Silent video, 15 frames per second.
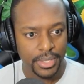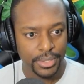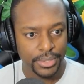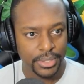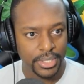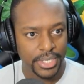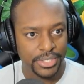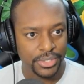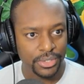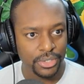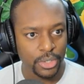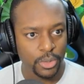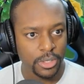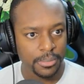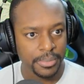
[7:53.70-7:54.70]
Let's
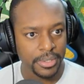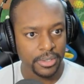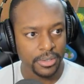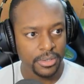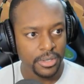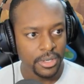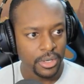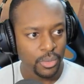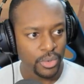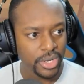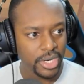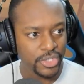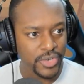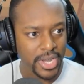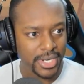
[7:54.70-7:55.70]
go up here. We're
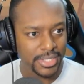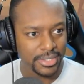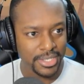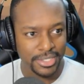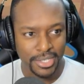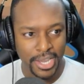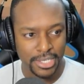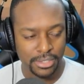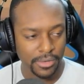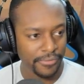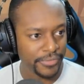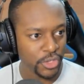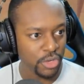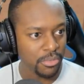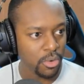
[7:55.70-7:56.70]
going to try to just catch a
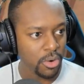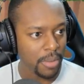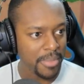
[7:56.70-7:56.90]
few more.